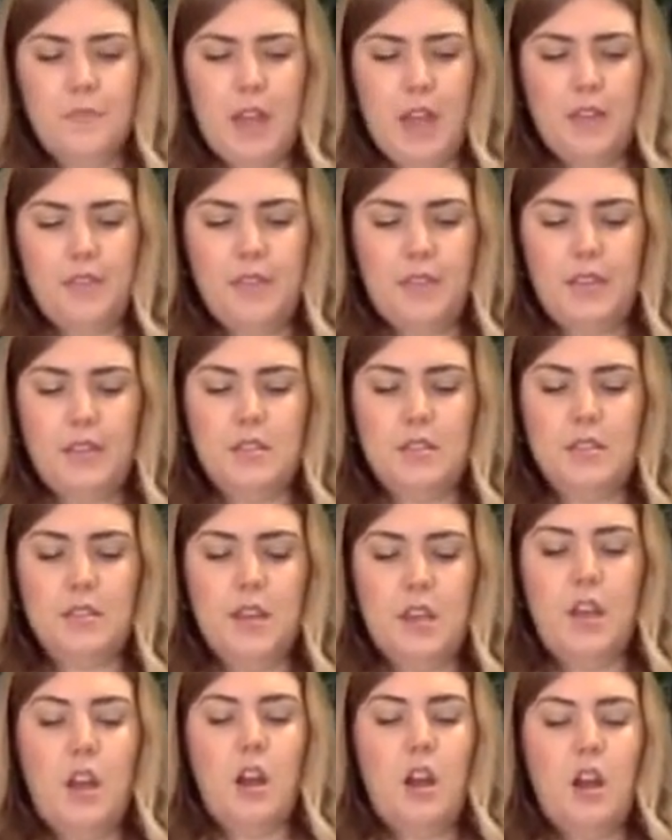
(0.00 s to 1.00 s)
And these
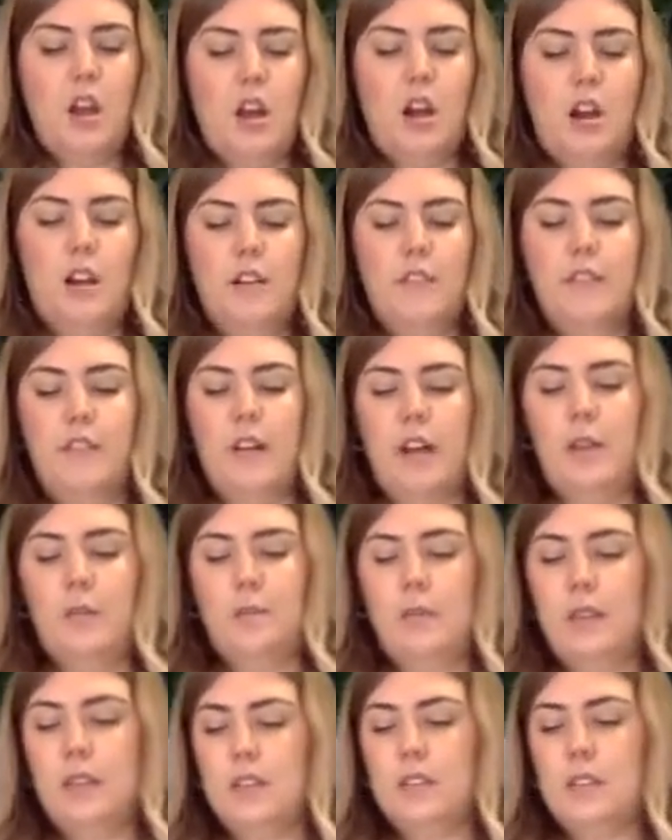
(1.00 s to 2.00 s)
are fun
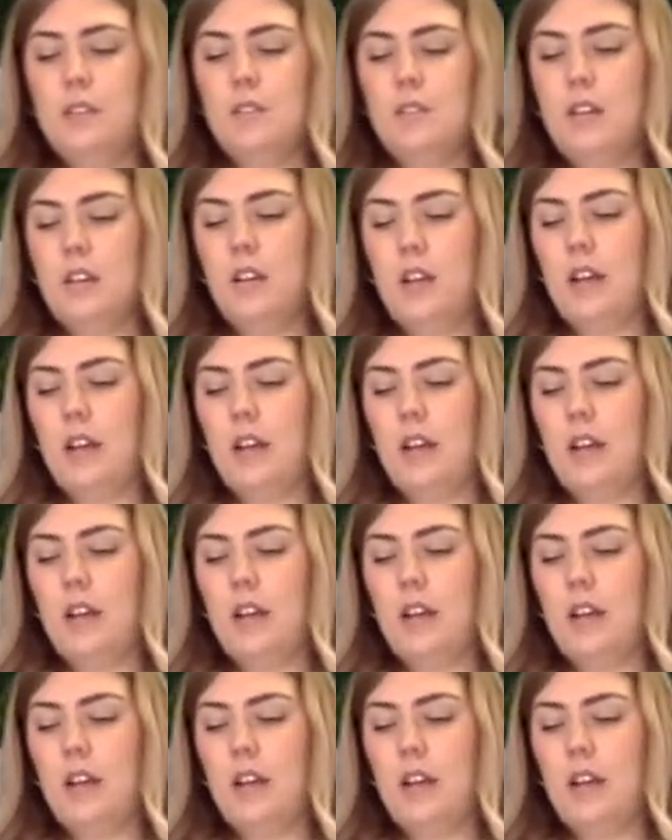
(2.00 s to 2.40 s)
because you can